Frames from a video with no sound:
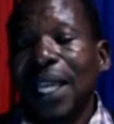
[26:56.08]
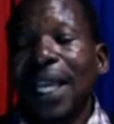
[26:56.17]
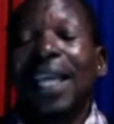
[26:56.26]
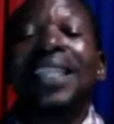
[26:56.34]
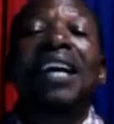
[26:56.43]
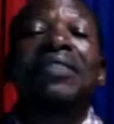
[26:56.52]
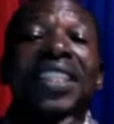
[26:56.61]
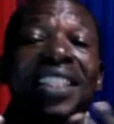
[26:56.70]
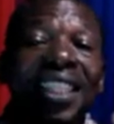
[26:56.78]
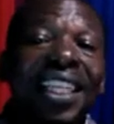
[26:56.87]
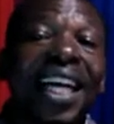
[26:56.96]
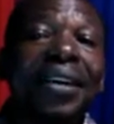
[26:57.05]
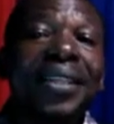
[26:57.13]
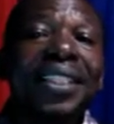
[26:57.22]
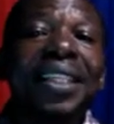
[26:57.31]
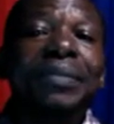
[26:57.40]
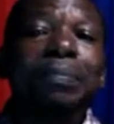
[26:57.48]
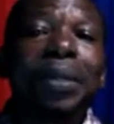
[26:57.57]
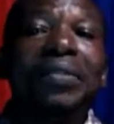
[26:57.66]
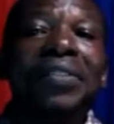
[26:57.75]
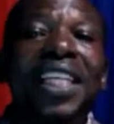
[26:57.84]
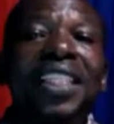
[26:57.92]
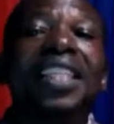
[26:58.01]
And after taking away the
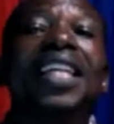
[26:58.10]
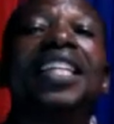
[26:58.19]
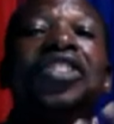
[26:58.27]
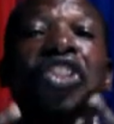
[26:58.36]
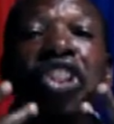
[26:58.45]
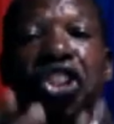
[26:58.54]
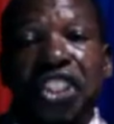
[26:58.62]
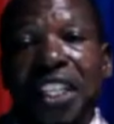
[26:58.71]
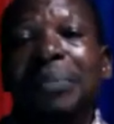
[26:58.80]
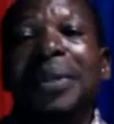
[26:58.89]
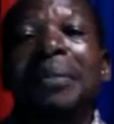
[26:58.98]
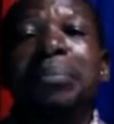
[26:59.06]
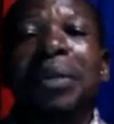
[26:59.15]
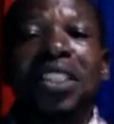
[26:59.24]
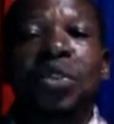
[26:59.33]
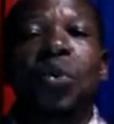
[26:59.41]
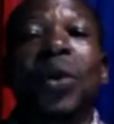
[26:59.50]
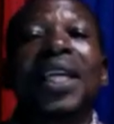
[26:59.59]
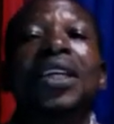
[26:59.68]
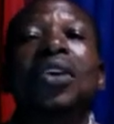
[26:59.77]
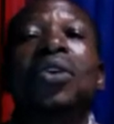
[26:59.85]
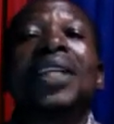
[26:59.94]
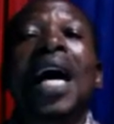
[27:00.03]
privilege, teach them the best way
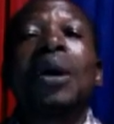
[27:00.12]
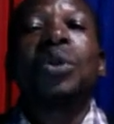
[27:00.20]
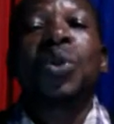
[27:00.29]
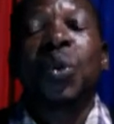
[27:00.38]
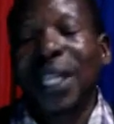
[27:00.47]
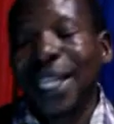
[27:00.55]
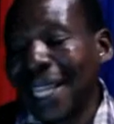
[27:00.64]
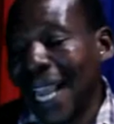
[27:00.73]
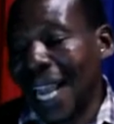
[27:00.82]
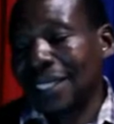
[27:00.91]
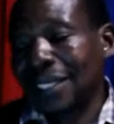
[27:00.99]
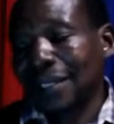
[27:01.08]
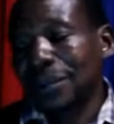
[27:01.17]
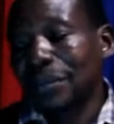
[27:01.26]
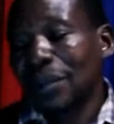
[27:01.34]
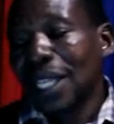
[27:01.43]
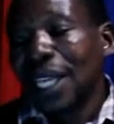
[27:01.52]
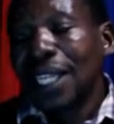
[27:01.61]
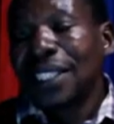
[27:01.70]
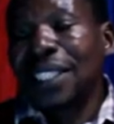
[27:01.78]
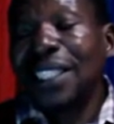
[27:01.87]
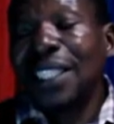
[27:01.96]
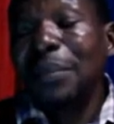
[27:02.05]
on how to react.
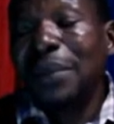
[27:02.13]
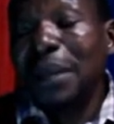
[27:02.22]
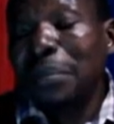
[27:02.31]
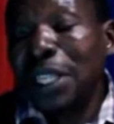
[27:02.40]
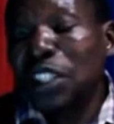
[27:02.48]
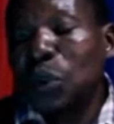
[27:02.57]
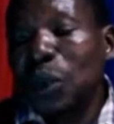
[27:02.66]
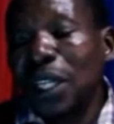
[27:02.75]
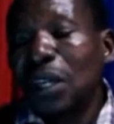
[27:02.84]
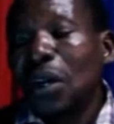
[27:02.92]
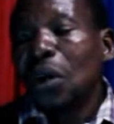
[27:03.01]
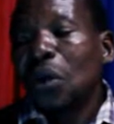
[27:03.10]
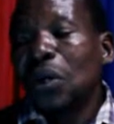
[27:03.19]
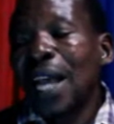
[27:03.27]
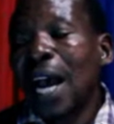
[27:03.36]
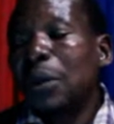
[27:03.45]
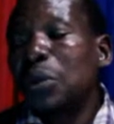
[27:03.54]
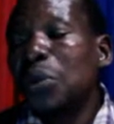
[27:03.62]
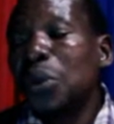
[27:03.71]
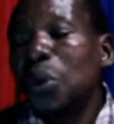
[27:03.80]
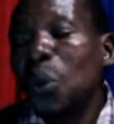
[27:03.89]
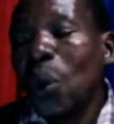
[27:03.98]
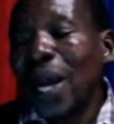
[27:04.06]
Teach them the best way on how you
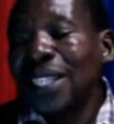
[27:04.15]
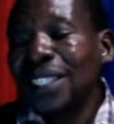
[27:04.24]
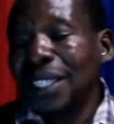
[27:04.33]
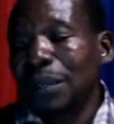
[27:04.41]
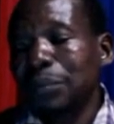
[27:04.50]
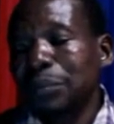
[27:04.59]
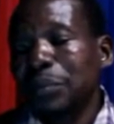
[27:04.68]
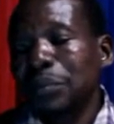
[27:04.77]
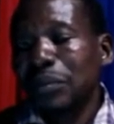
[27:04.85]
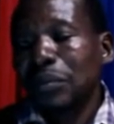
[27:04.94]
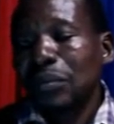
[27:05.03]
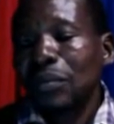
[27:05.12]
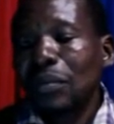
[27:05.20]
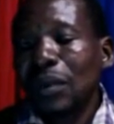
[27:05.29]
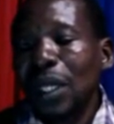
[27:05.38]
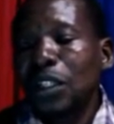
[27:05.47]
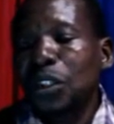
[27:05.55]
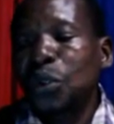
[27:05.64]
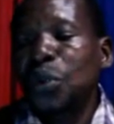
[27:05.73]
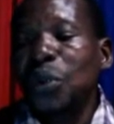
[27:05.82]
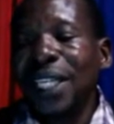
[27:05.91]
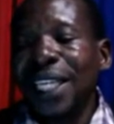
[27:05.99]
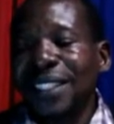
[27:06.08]
will want them to
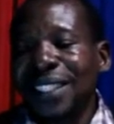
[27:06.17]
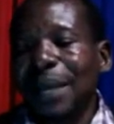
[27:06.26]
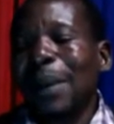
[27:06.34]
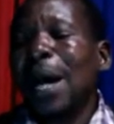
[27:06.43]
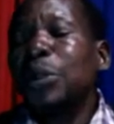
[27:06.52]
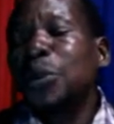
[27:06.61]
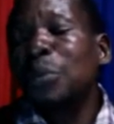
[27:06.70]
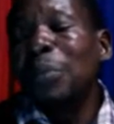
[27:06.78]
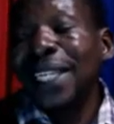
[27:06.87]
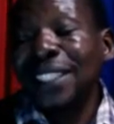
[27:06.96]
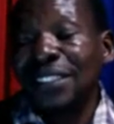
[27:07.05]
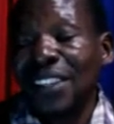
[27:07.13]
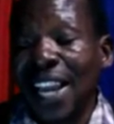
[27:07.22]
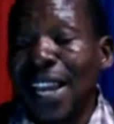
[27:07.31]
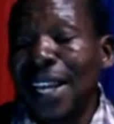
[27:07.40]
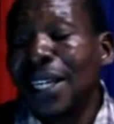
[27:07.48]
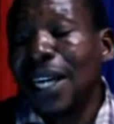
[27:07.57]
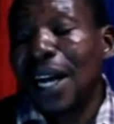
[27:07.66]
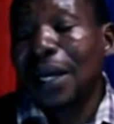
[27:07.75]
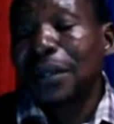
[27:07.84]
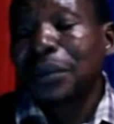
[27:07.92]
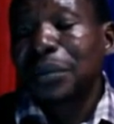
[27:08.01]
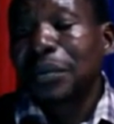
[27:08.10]
do next time, how to manage their anger
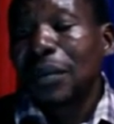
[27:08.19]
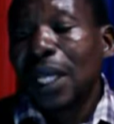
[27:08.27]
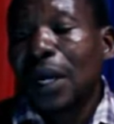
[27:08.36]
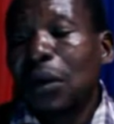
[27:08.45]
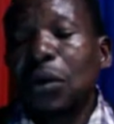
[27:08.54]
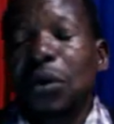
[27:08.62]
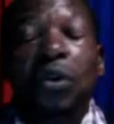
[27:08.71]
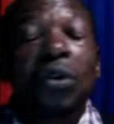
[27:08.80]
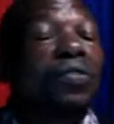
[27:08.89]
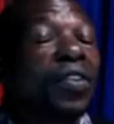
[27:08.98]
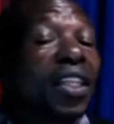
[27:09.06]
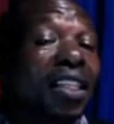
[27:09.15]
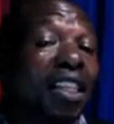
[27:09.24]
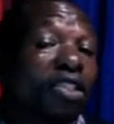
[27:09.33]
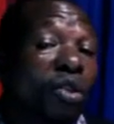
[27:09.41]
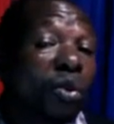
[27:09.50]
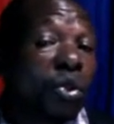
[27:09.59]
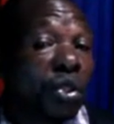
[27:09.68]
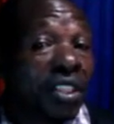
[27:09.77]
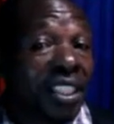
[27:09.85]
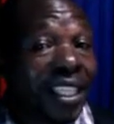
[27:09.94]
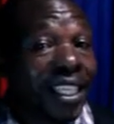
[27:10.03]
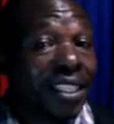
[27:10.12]
or conflict resolution
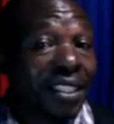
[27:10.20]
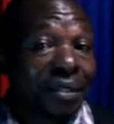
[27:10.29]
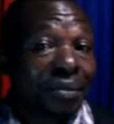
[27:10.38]
skills.